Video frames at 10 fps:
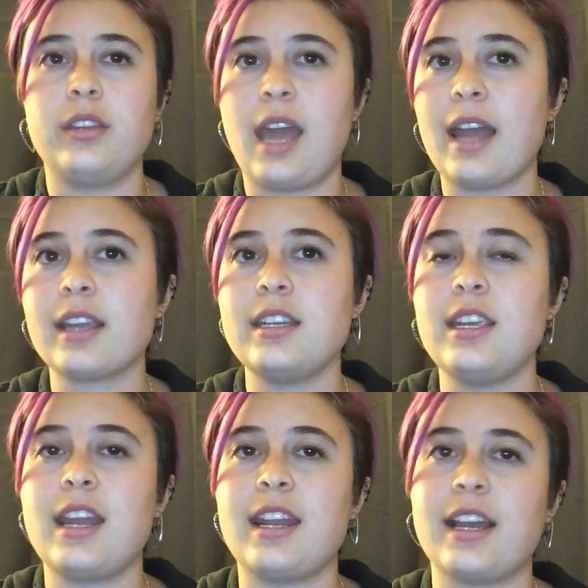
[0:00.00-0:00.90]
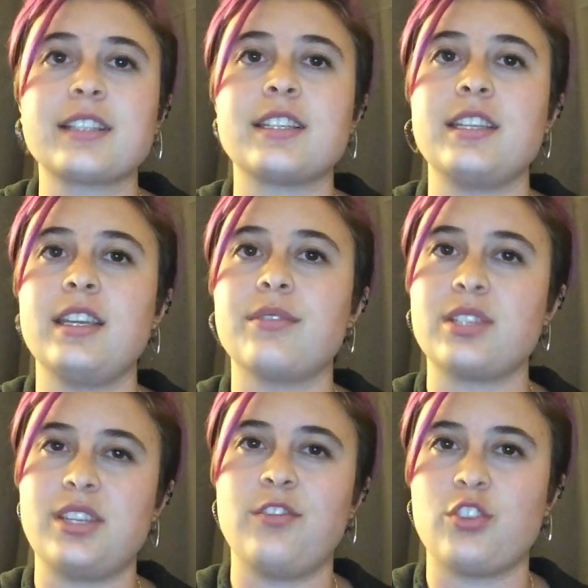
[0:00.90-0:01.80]
The Agony and Ecstasy of
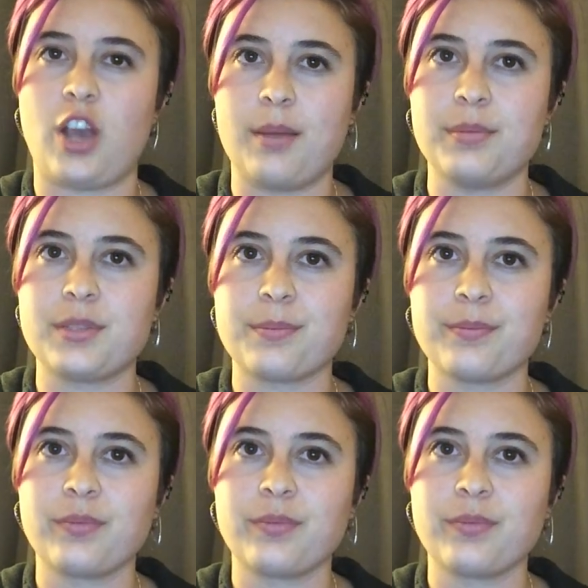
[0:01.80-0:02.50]
Steve Jobs.